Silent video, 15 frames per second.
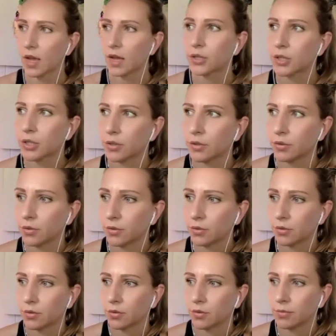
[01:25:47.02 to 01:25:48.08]

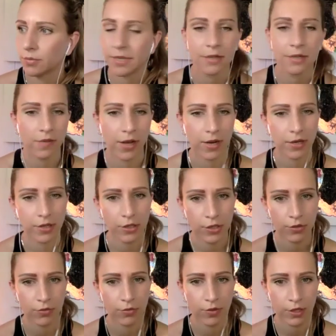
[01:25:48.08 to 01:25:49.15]
to be invited
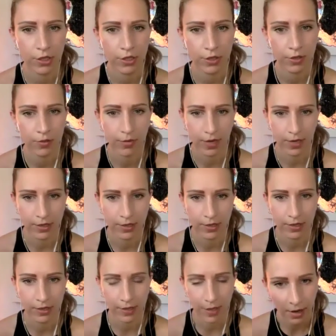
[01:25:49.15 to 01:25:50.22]
to Richard
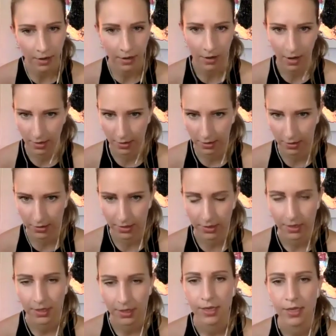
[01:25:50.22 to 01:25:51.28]
Branson's Necker Island.
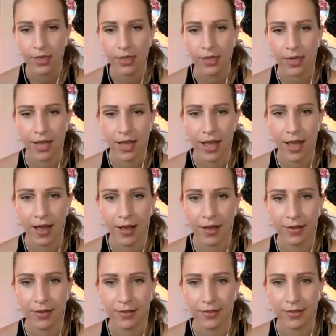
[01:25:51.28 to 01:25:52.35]

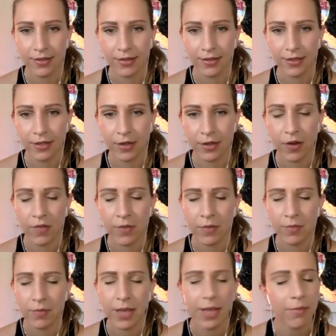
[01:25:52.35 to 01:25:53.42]
And, you know, I've
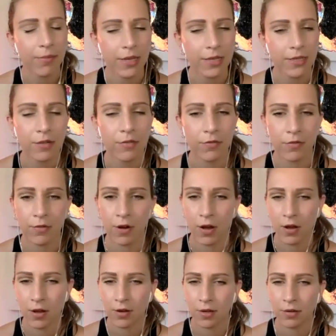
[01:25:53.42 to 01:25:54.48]
been making myself
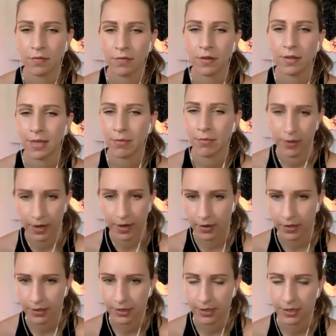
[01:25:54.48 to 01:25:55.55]
wrong and feeling
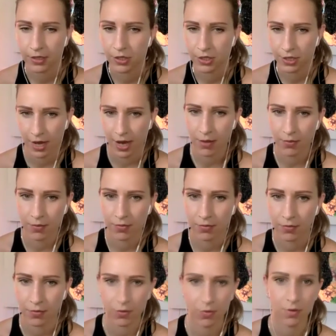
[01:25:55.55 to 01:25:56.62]
embarrassed and shame
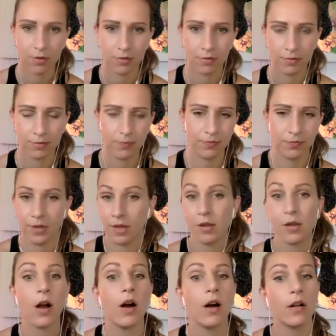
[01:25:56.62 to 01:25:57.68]
for being
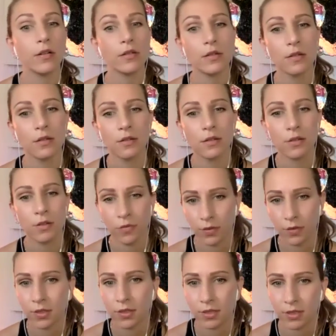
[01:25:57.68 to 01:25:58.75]
called
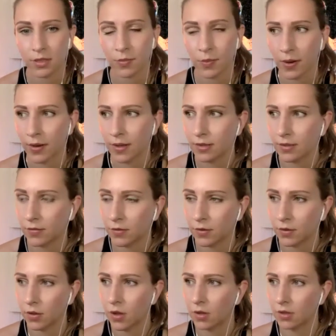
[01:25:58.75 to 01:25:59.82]
for this experience for
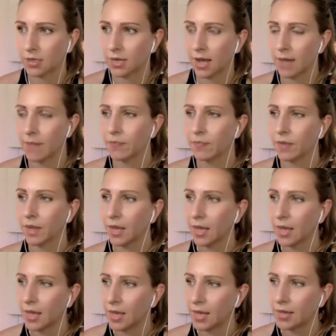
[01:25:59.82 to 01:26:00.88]
a long time.
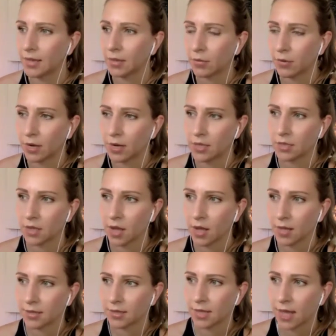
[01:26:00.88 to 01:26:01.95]
And then what I saw
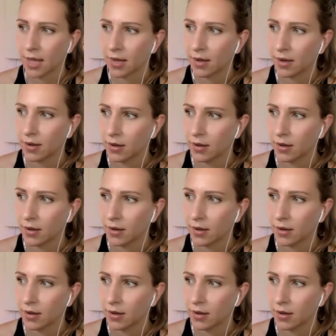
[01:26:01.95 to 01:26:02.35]
is that